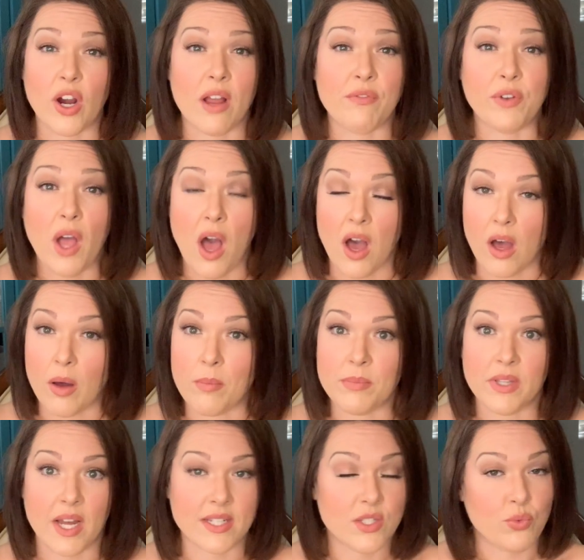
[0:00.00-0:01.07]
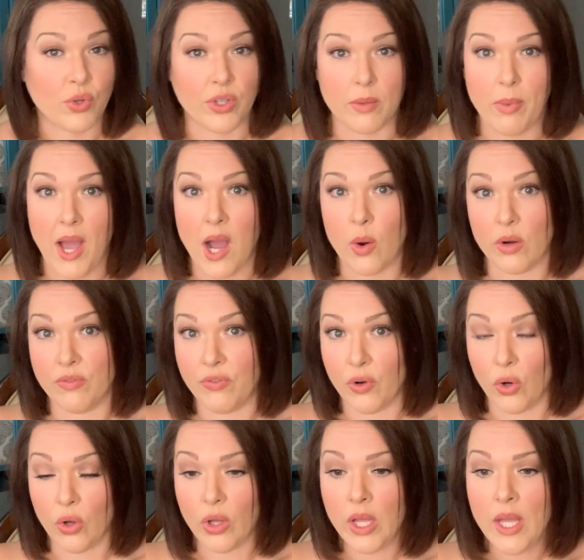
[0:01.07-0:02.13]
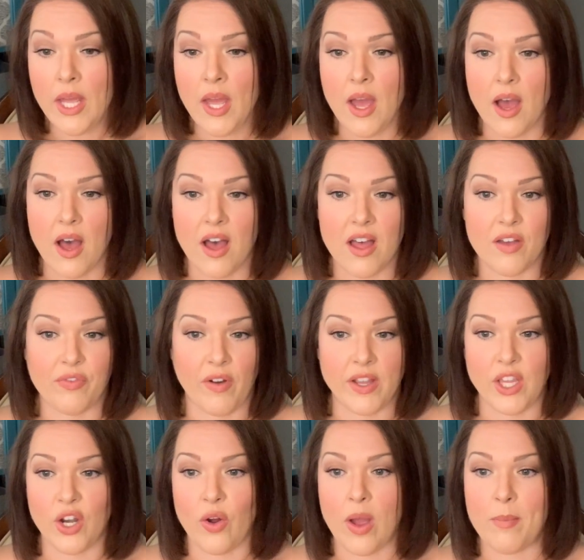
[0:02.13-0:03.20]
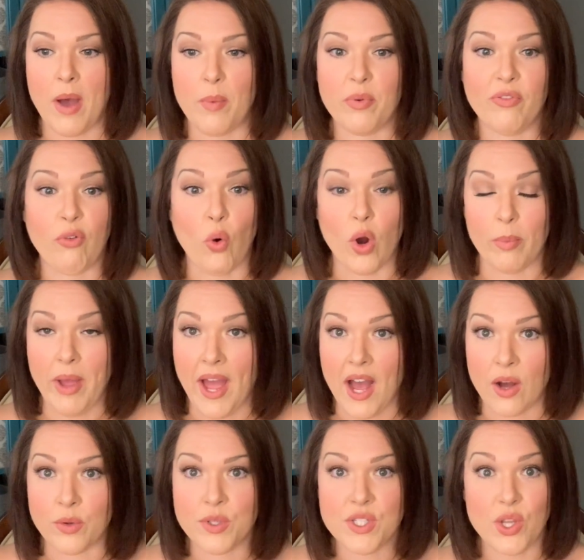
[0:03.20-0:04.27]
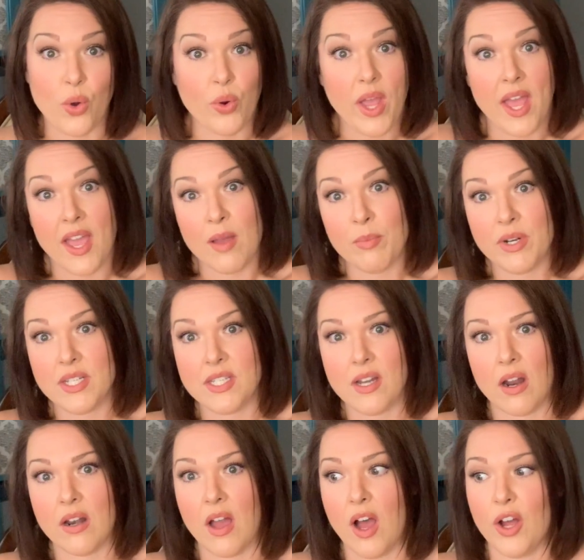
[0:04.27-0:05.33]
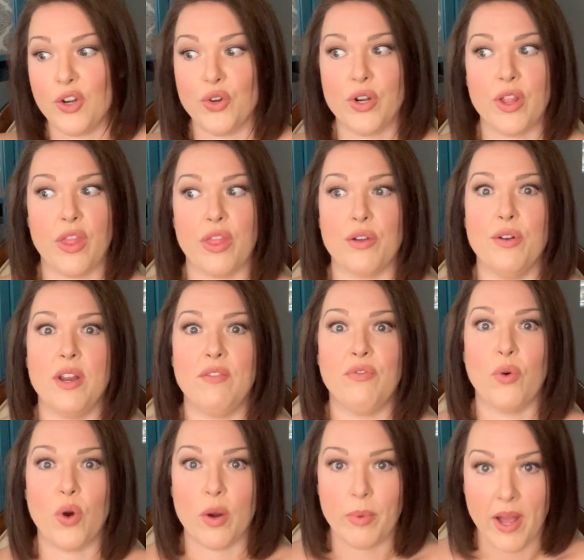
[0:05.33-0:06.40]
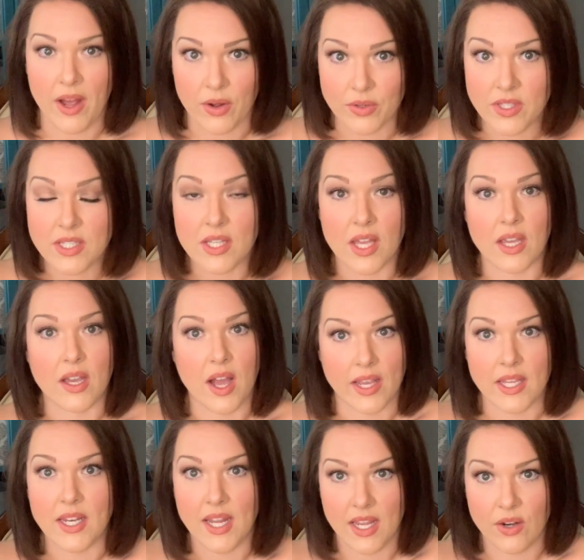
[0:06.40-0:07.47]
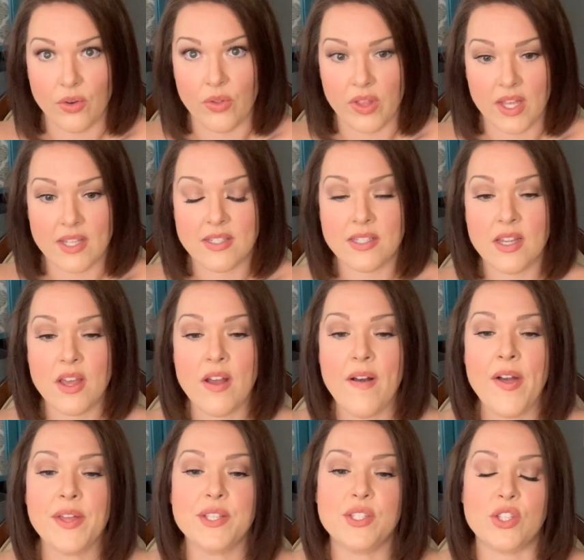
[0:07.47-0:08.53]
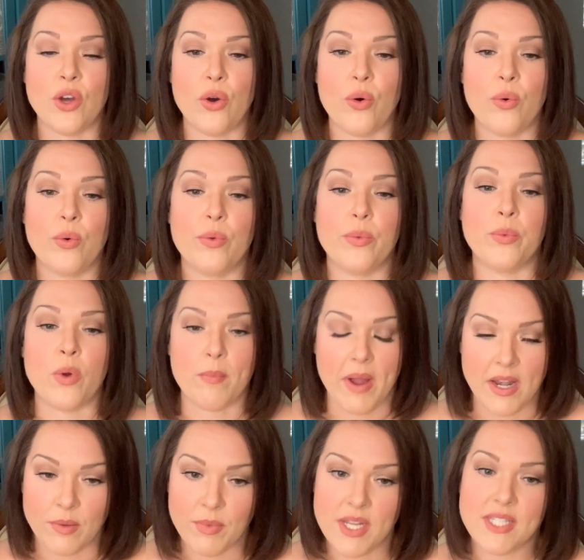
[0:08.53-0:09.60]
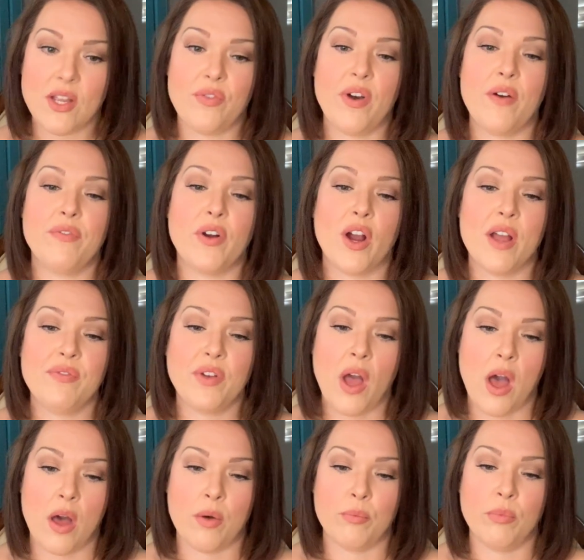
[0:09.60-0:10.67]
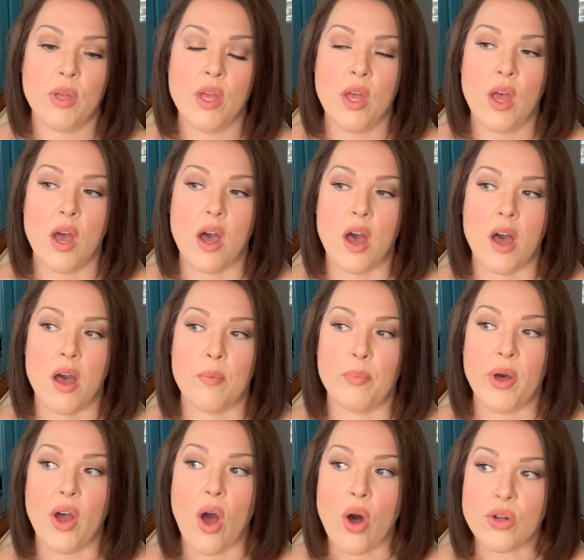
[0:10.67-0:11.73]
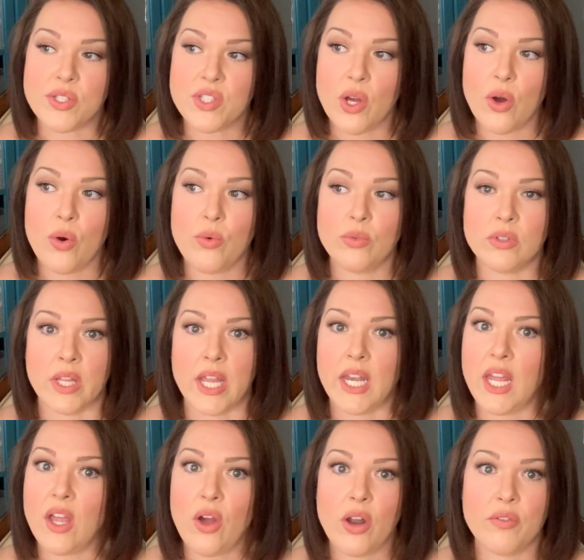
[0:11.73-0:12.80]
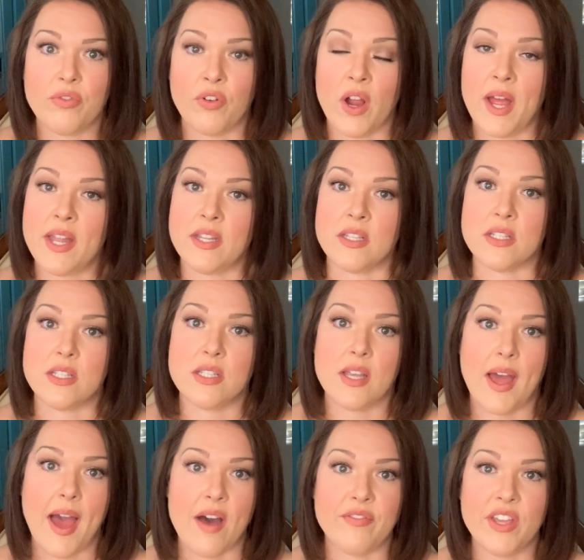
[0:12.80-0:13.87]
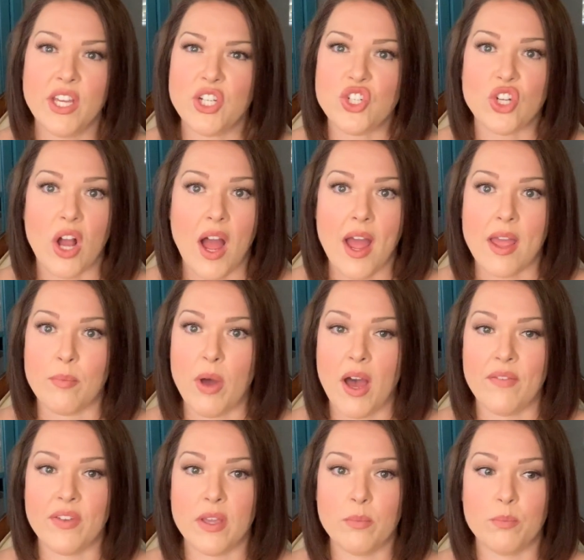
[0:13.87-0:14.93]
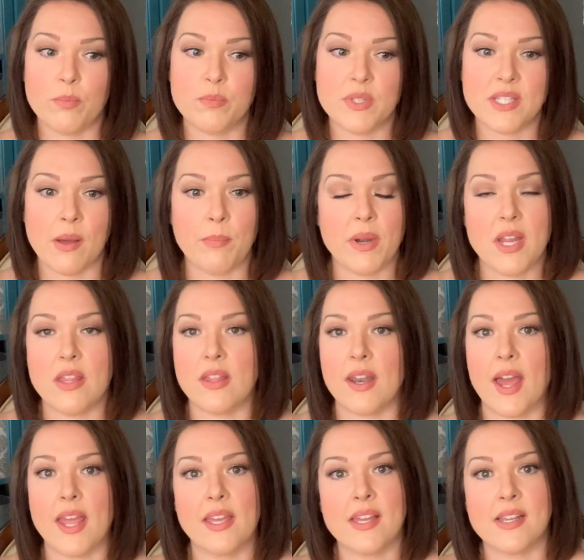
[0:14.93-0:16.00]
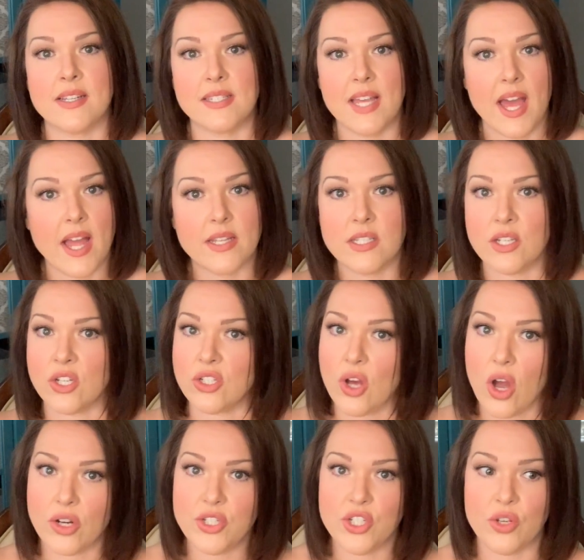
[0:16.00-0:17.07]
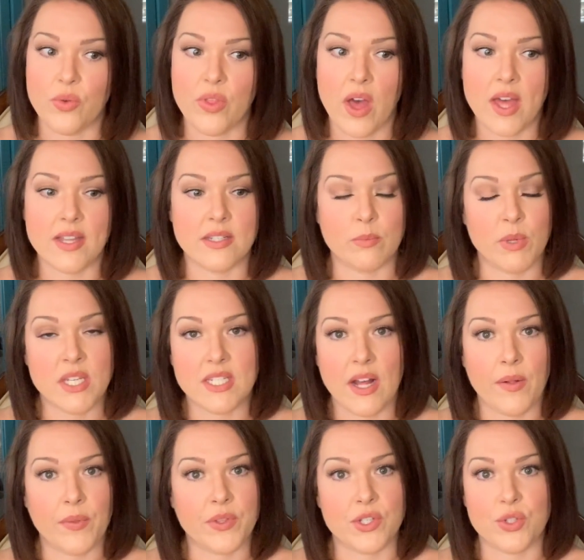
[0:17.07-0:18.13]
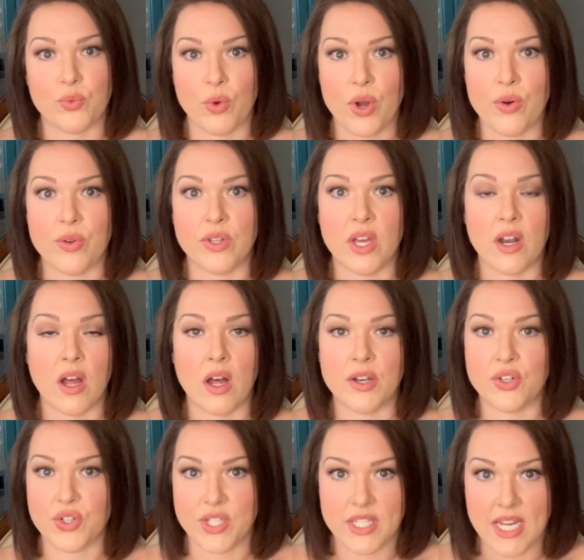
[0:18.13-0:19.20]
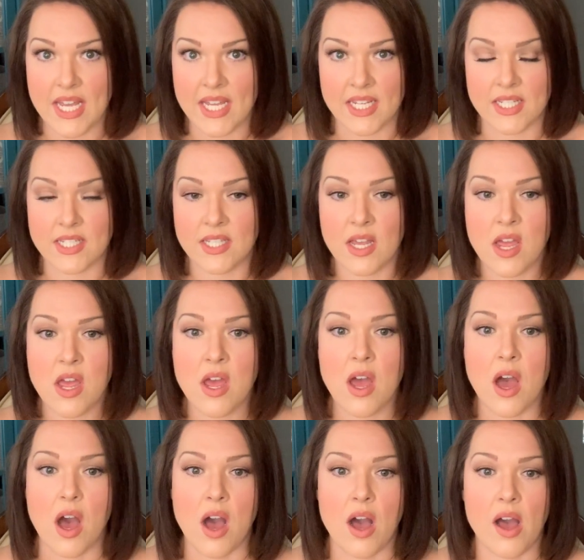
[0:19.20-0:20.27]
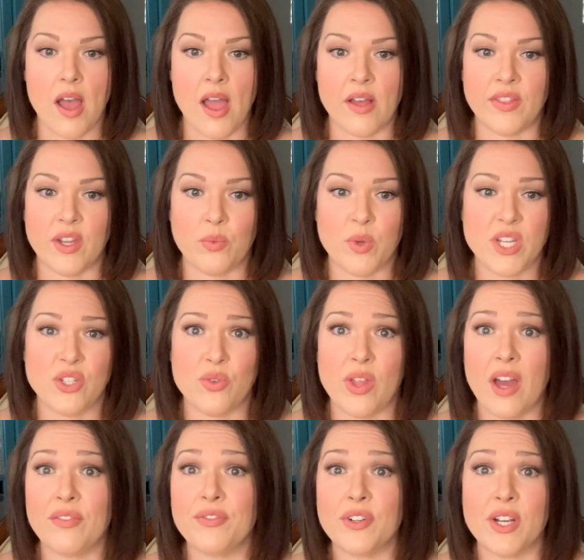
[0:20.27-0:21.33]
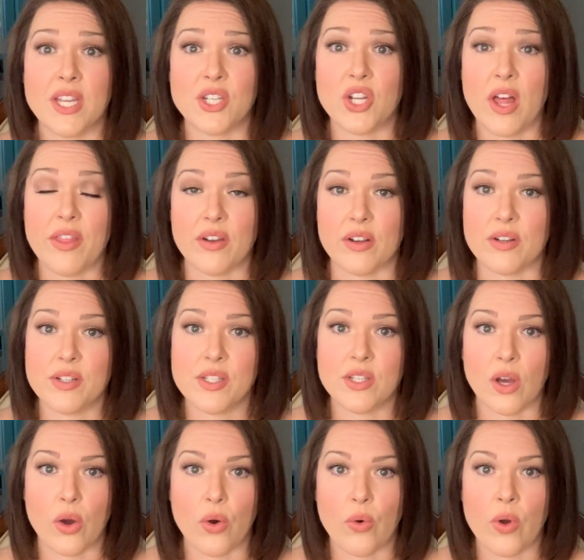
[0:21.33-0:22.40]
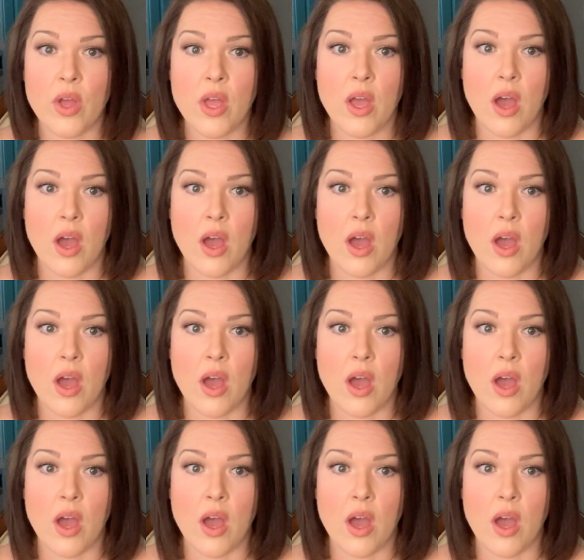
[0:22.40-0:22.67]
I've come. That's really powerful. If I'm up 4 pounds, okay, but it's not 134 pounds. Like I can handle this. So reminding myself how far I've come, but also leaning on friends, having a tribe, having somebody that I can text and talk to that has been down this road, that understands. And then we do that for each other. So